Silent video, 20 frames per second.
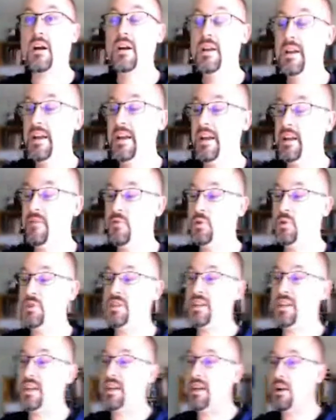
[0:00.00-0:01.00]
And if you
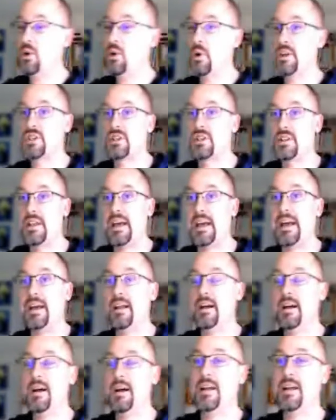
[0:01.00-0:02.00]
see a question that
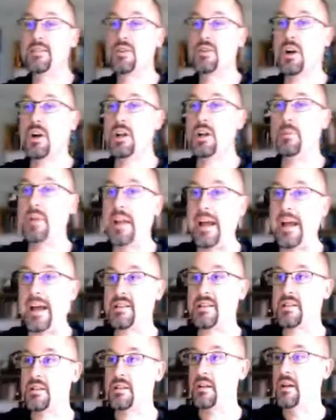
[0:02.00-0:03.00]
uh, has already been
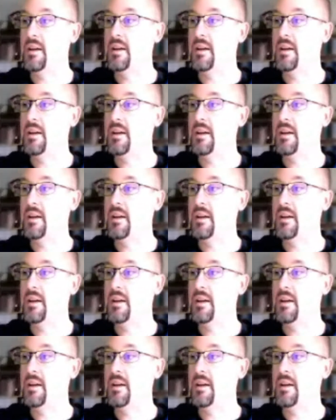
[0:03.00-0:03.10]
asked,